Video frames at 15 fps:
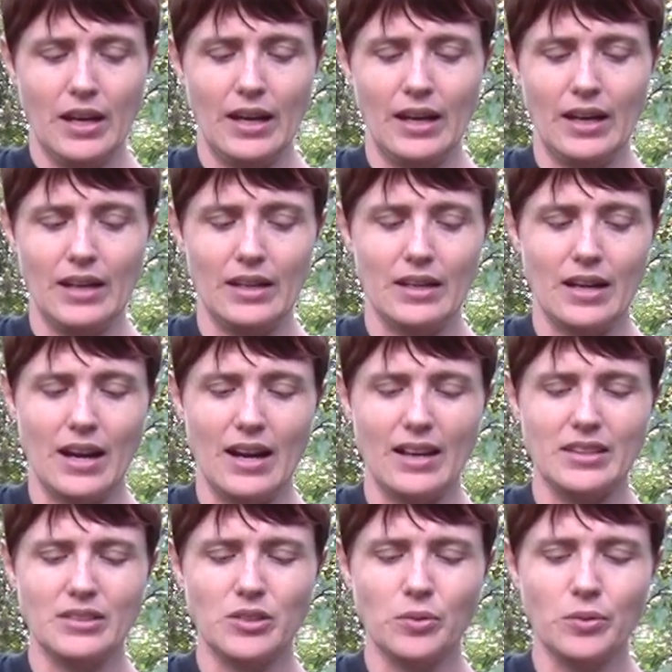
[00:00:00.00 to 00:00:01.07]
And I
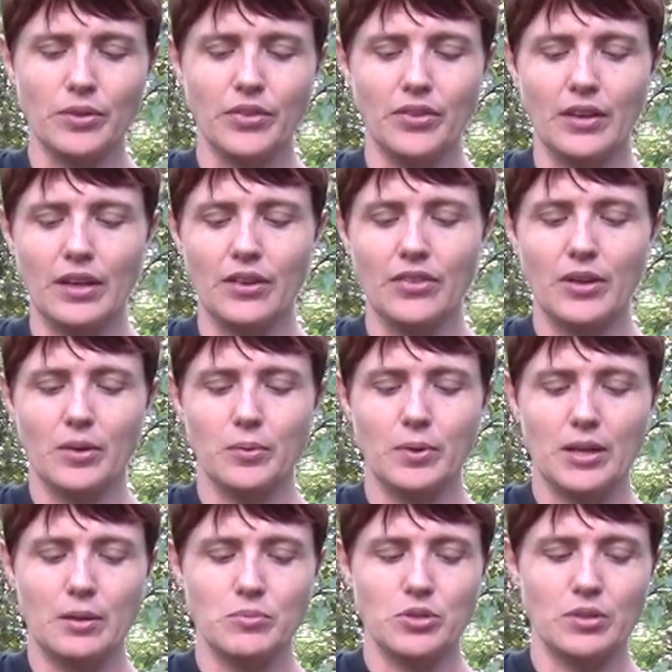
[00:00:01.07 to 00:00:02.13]
don't think that
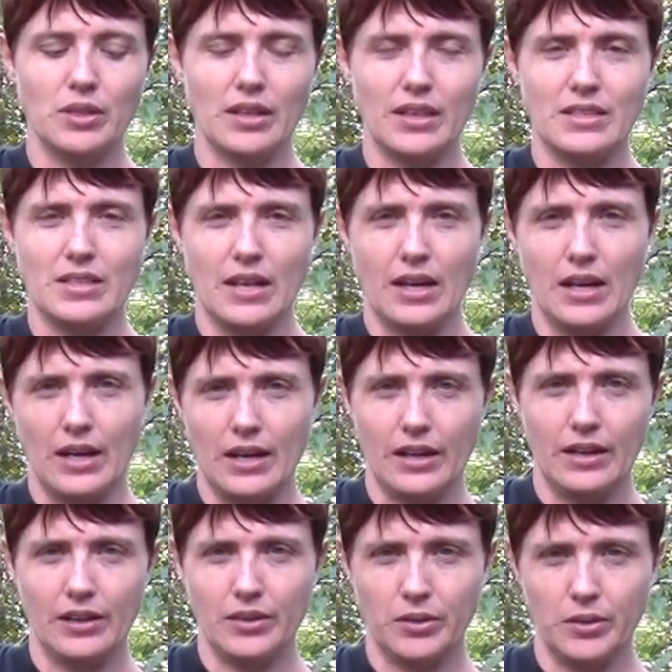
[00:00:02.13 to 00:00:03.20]
when I'm doing like a day
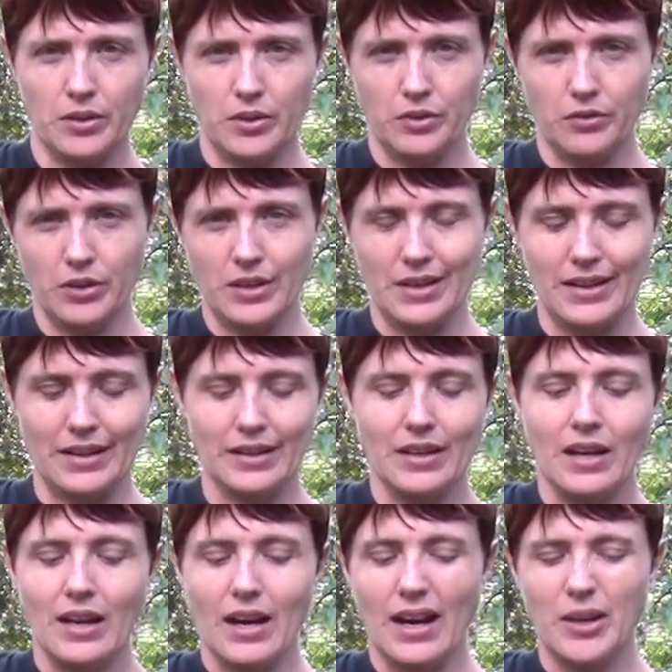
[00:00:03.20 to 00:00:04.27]
hike or an overnight,
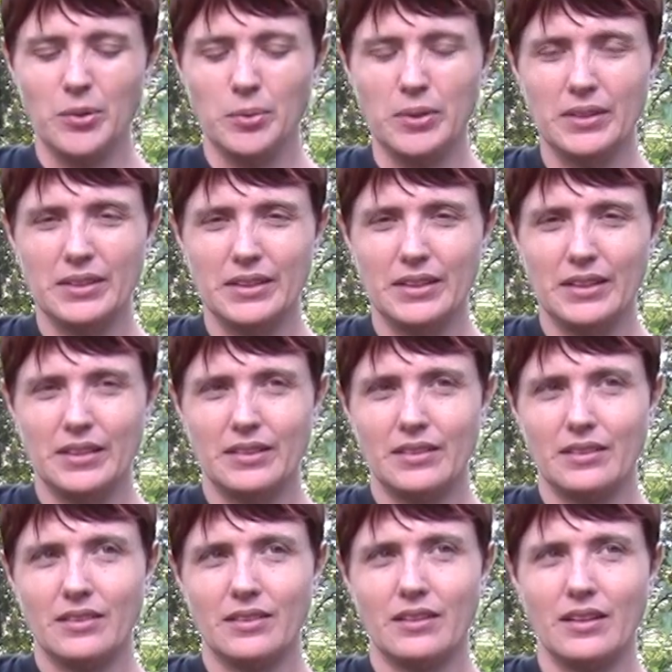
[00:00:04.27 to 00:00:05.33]
I really
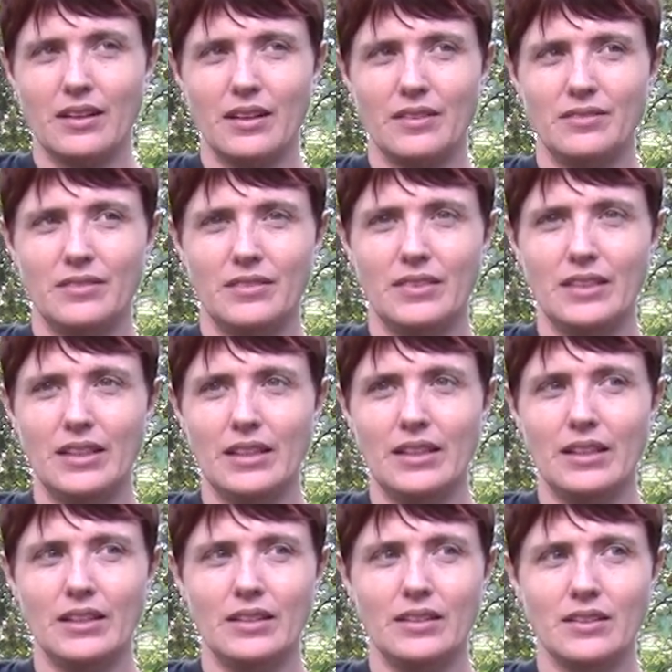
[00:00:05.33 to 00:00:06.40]

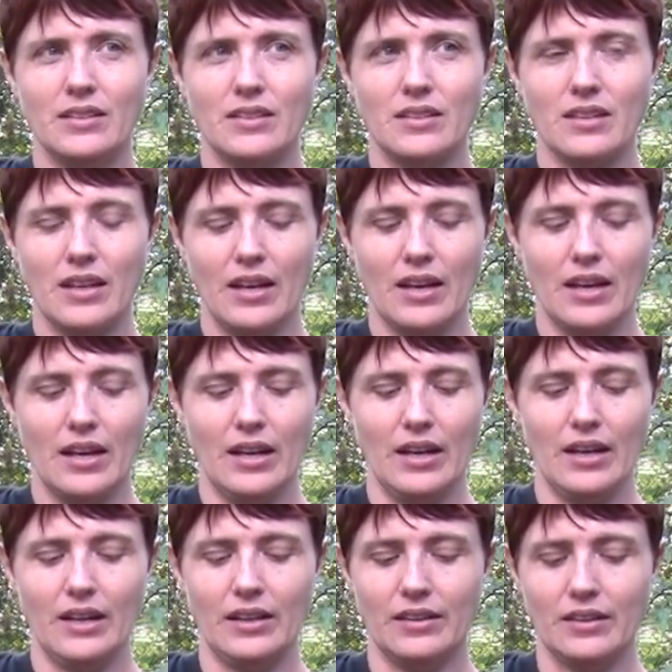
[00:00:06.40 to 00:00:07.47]
need
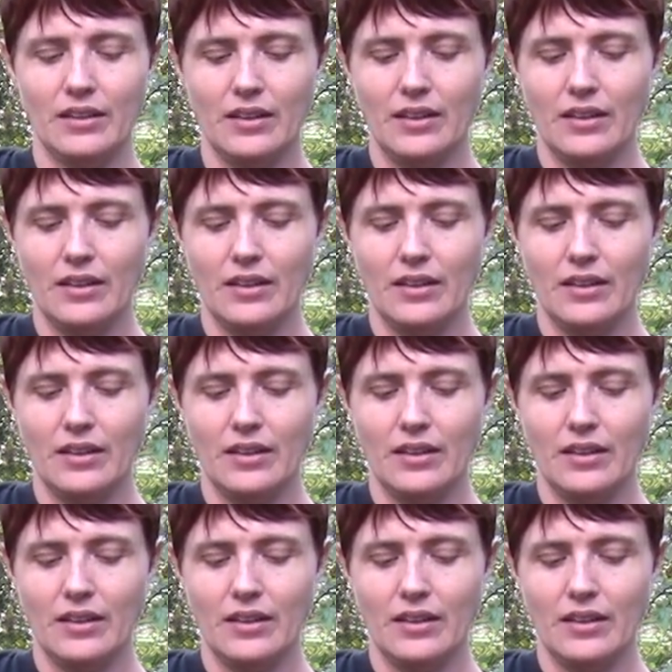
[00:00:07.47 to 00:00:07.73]
a,